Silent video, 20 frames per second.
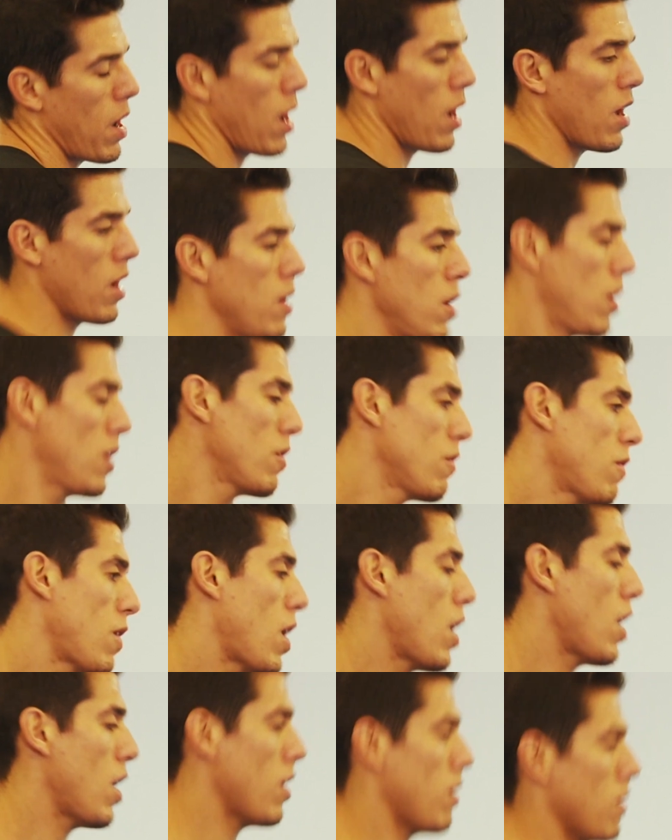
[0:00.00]
coming to the
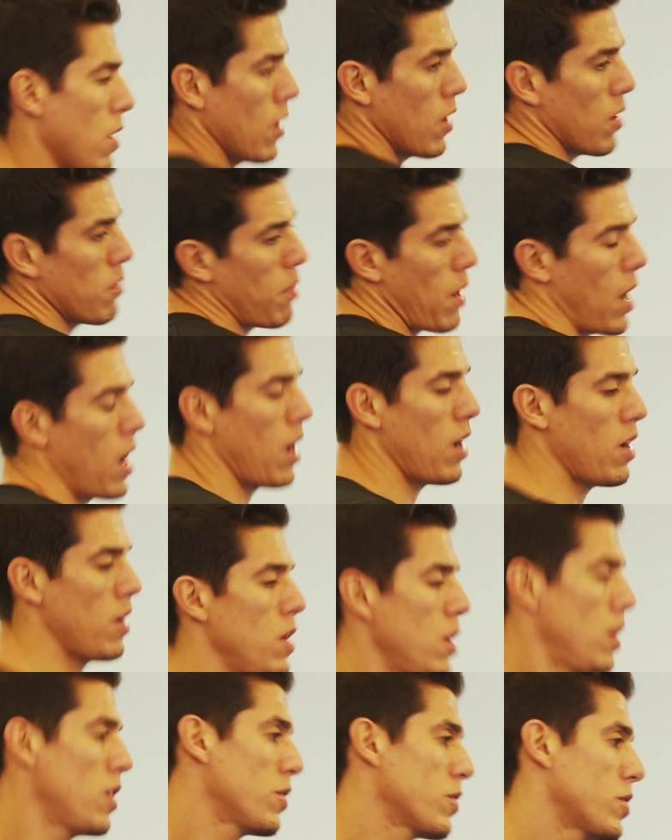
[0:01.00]
United States for
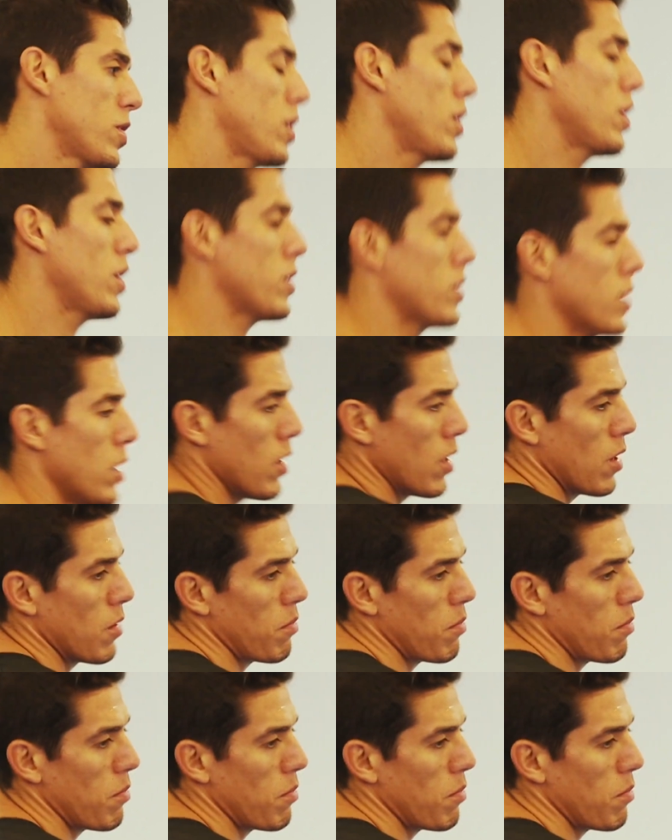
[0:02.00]
a better opportunity,